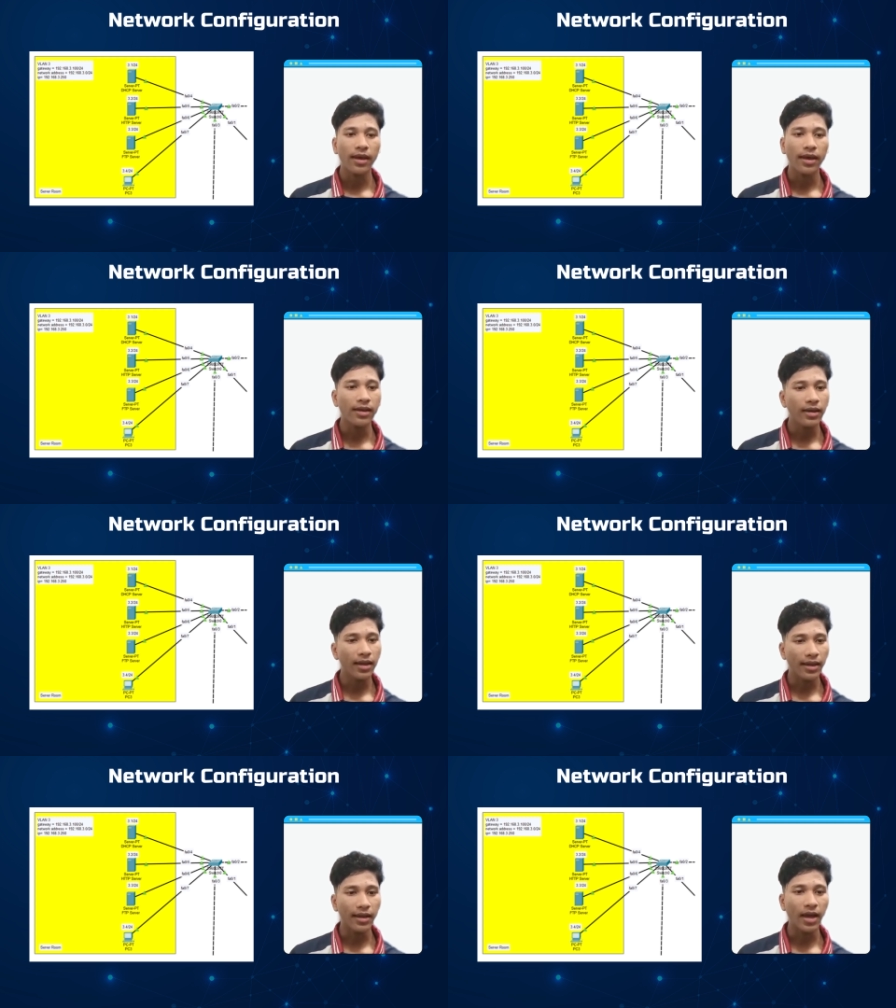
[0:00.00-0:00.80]
and
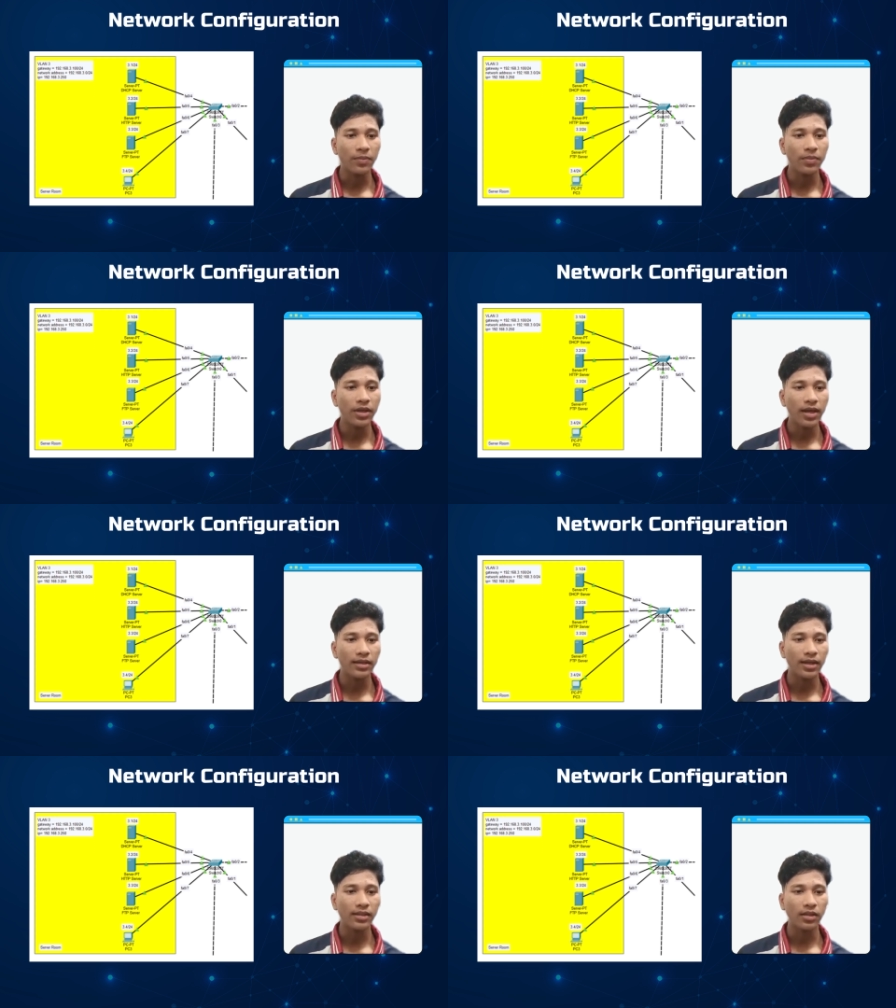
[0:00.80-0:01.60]
an IP
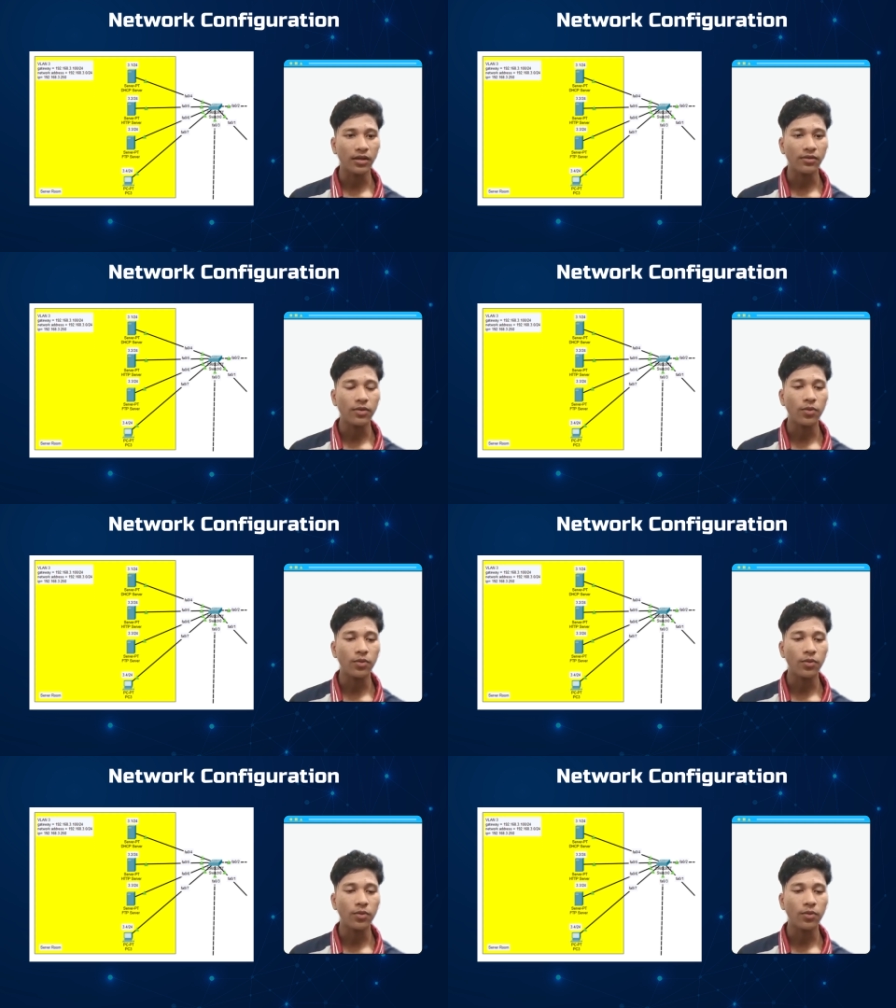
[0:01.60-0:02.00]
address of